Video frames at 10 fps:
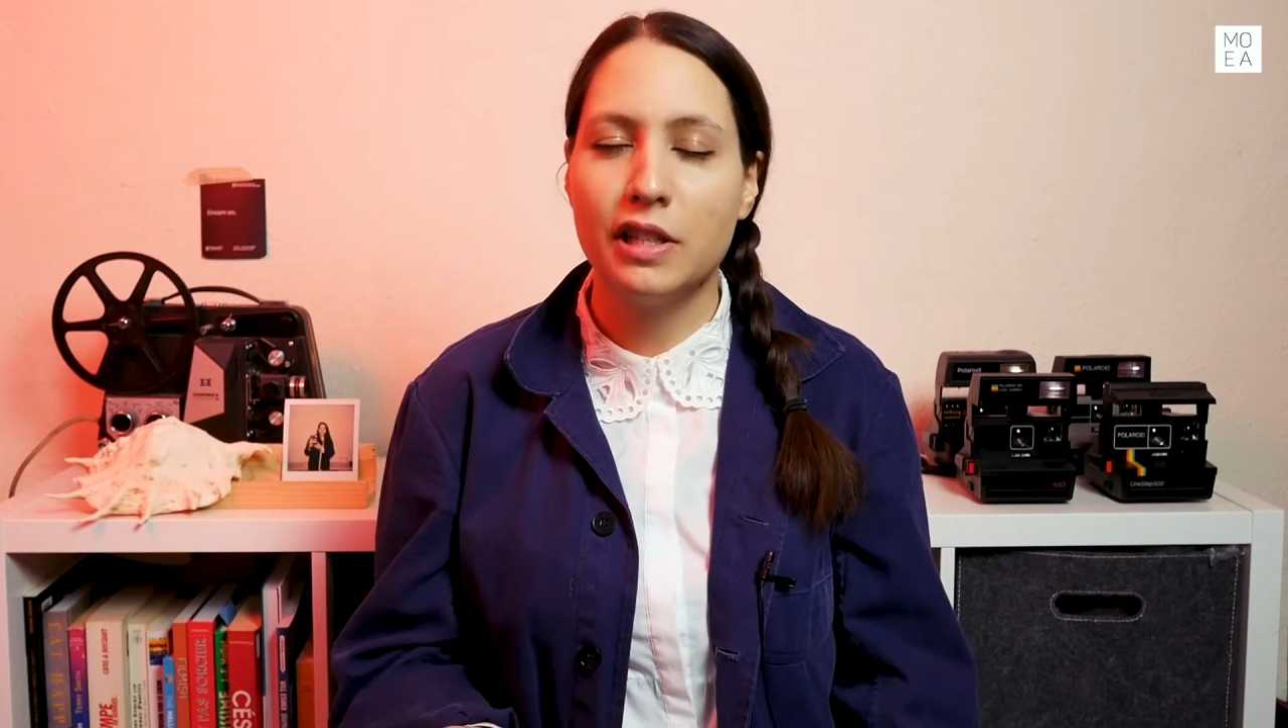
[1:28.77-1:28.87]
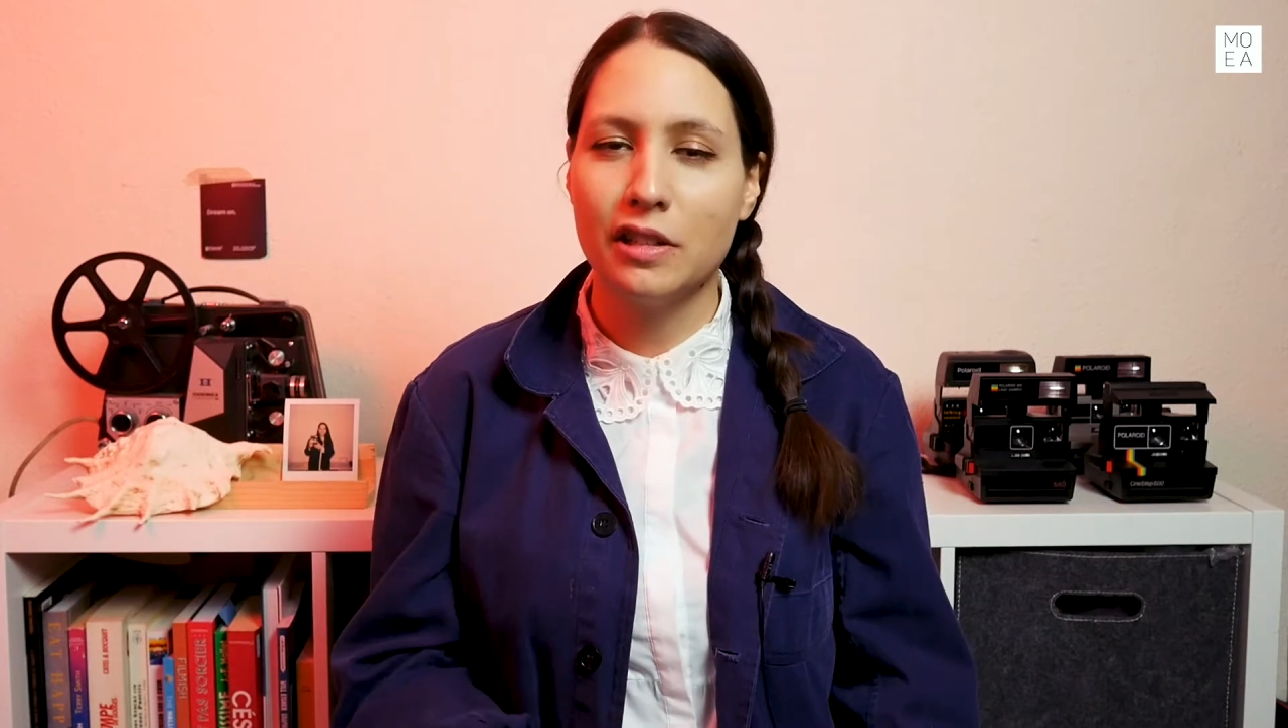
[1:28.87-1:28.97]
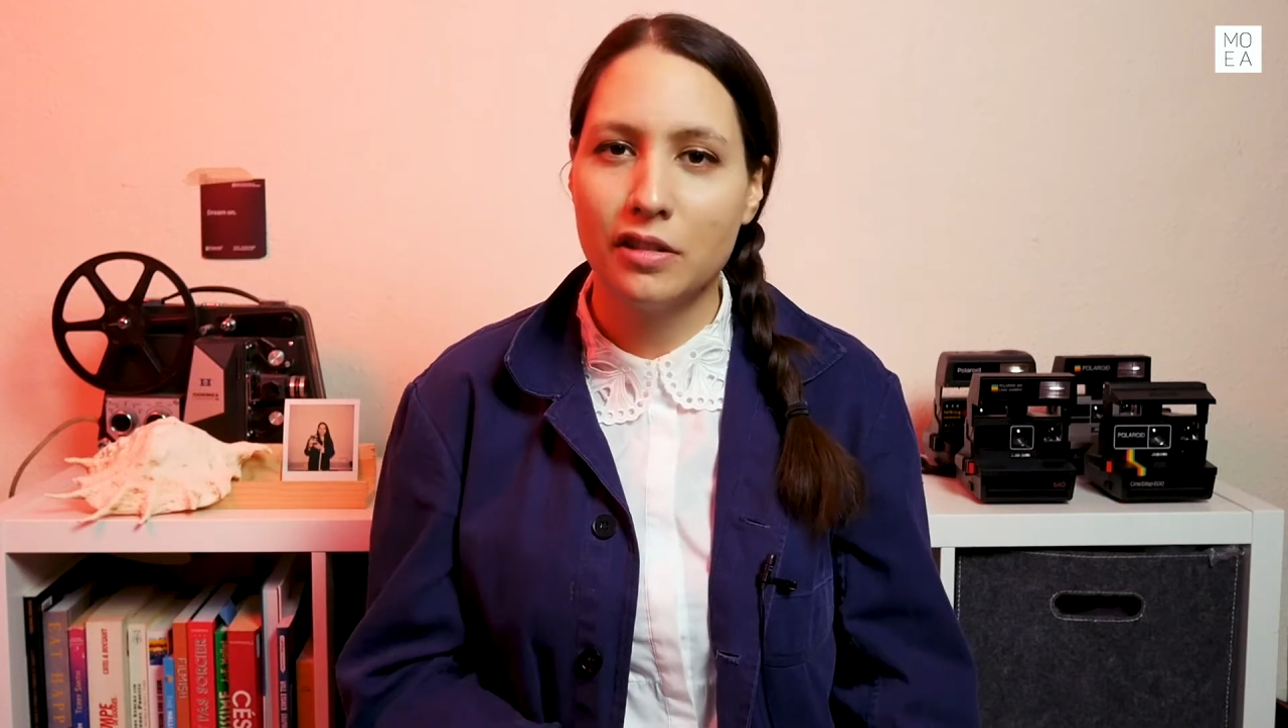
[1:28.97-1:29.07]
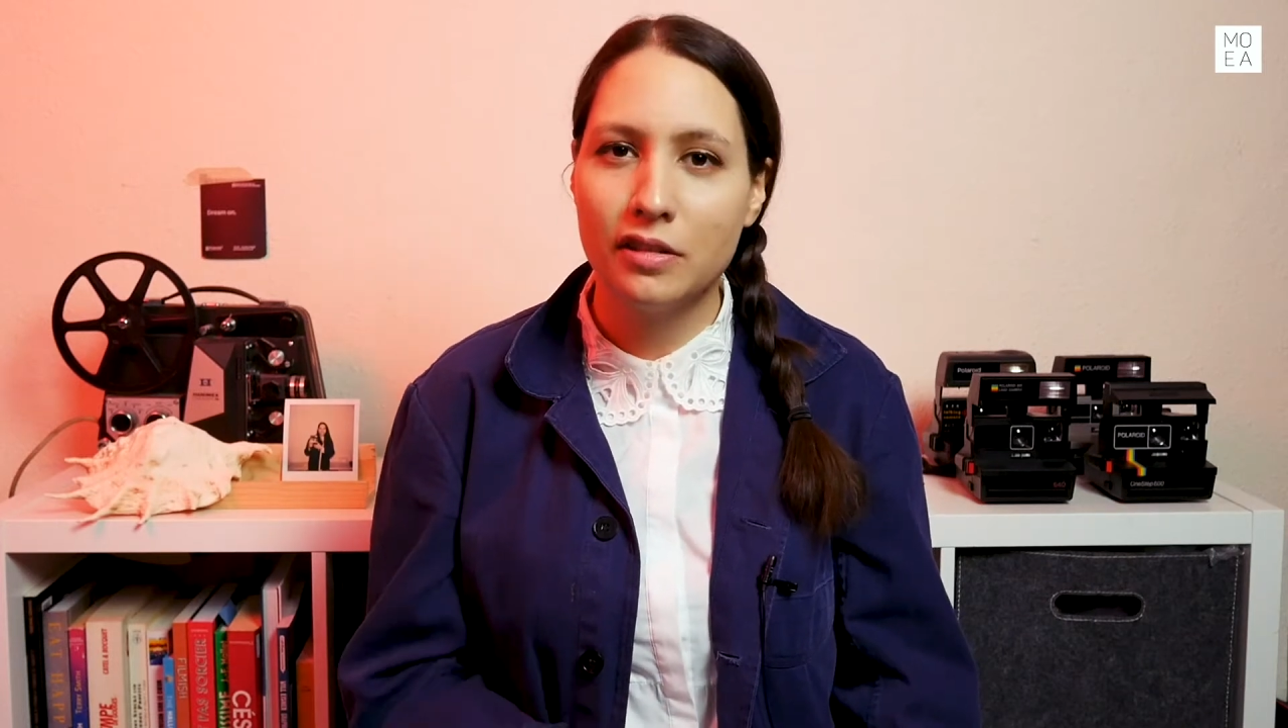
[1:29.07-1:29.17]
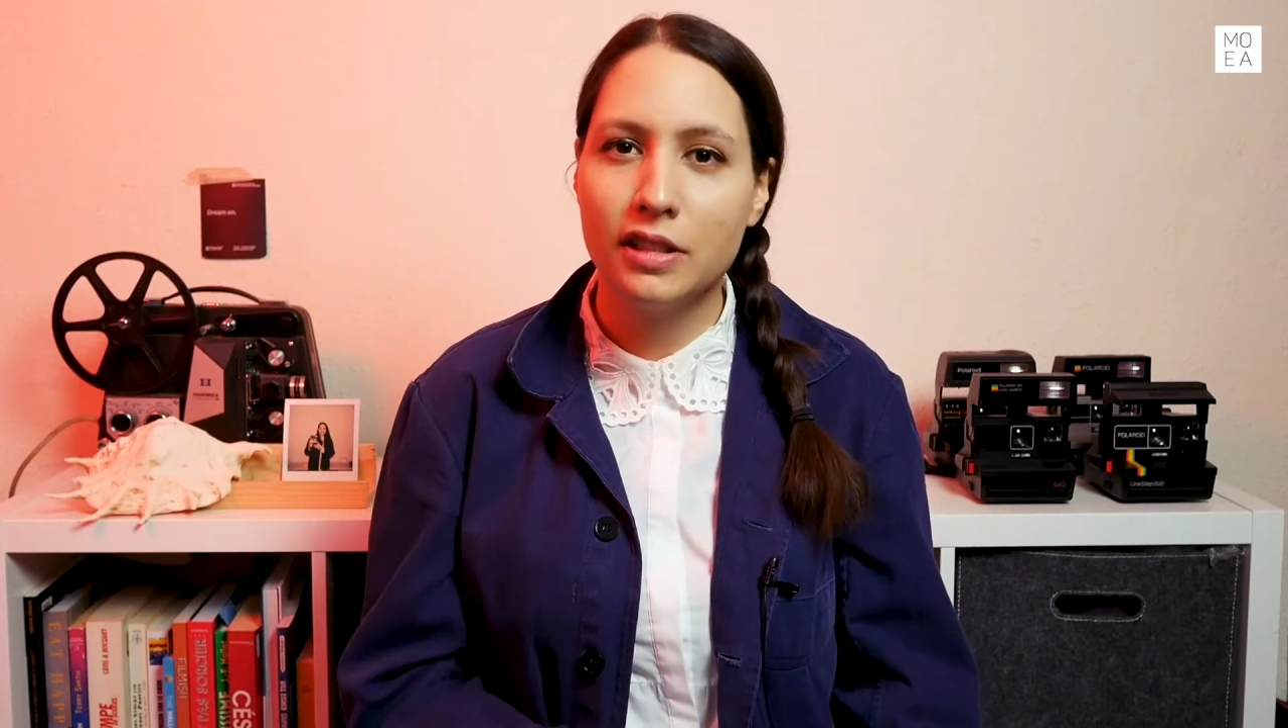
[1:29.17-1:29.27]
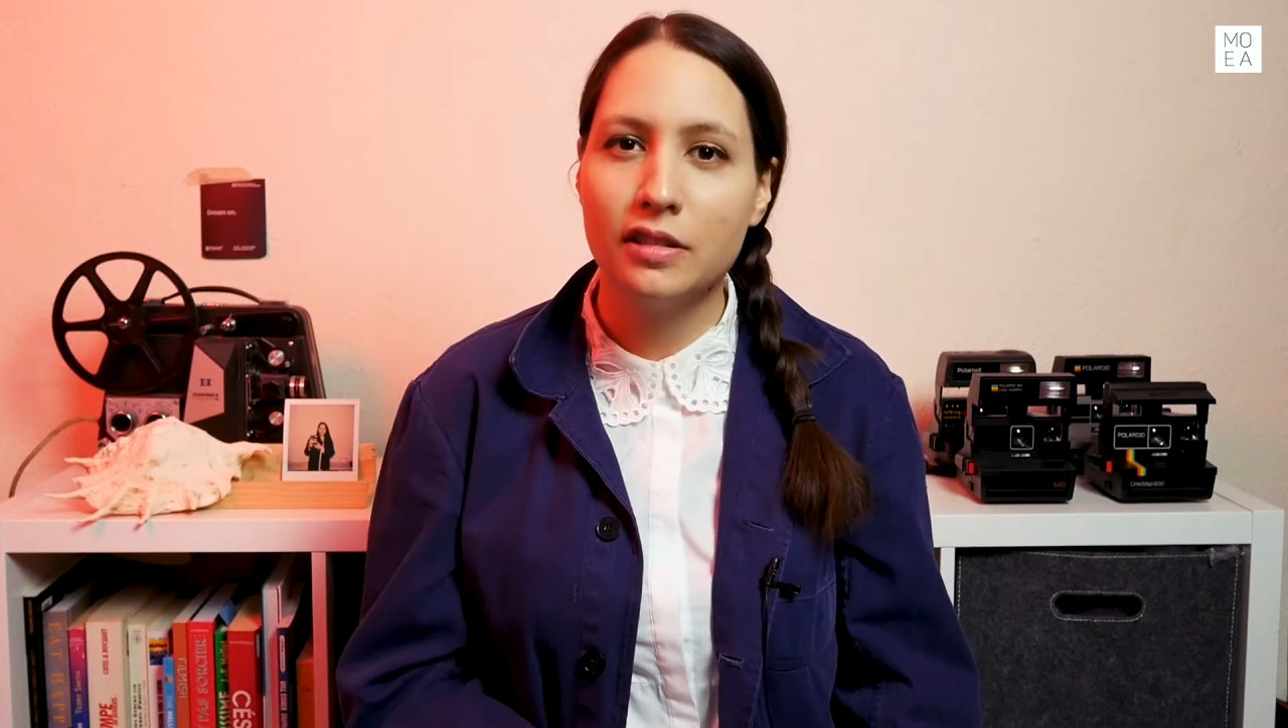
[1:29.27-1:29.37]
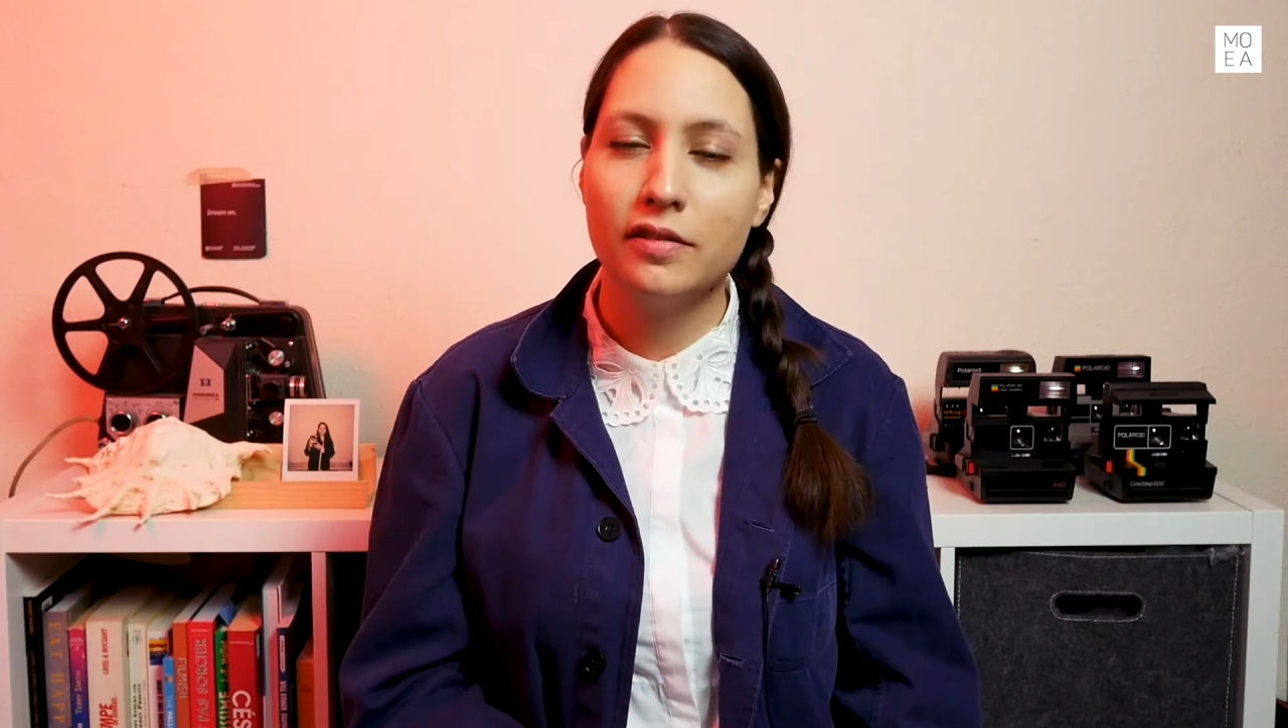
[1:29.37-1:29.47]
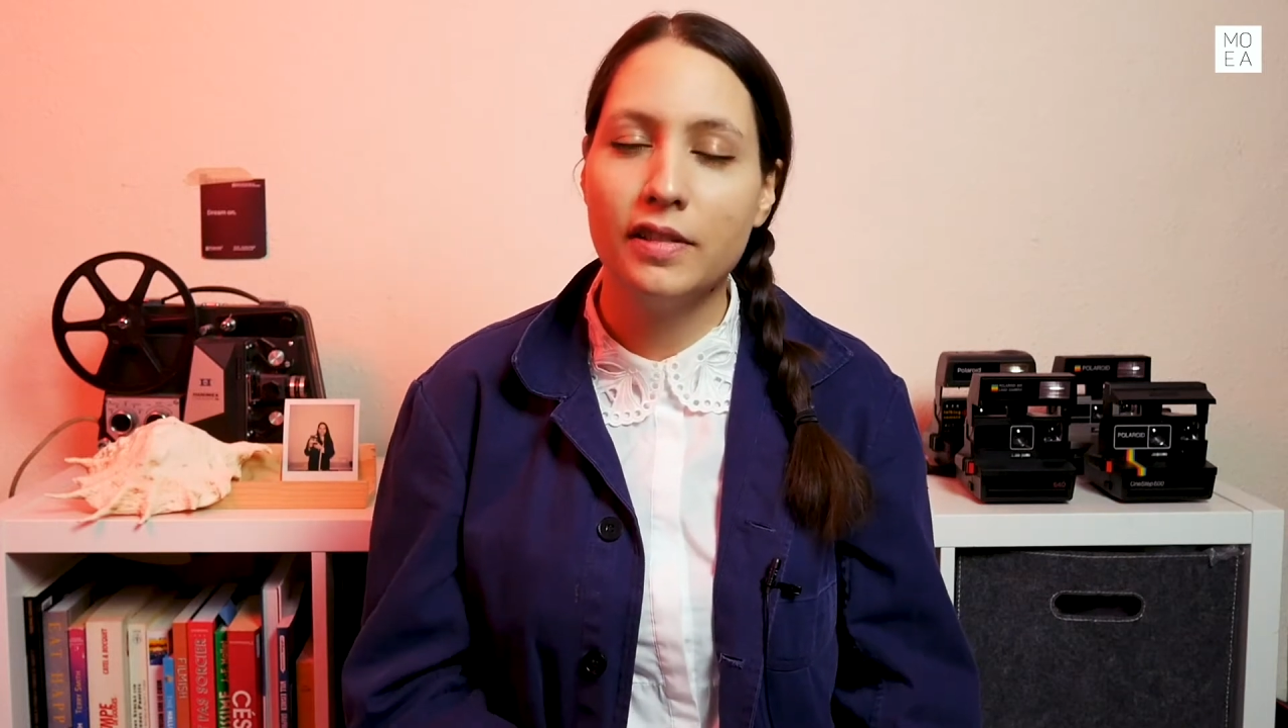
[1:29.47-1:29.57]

you don't need the